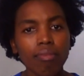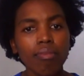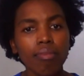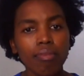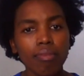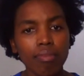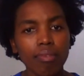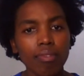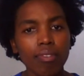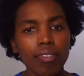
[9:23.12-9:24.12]

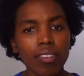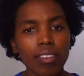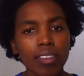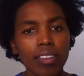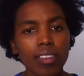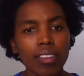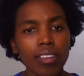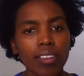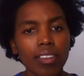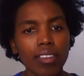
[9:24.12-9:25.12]

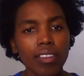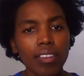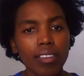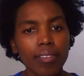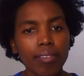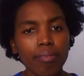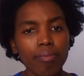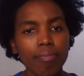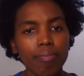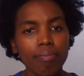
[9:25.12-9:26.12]

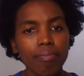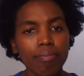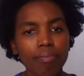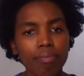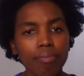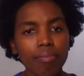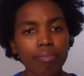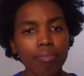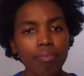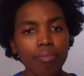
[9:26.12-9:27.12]

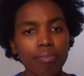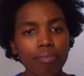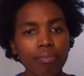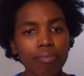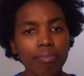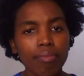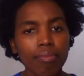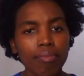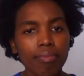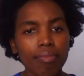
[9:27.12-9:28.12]

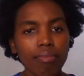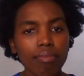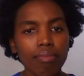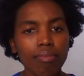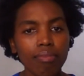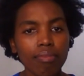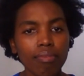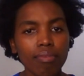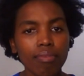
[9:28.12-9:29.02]
(silent)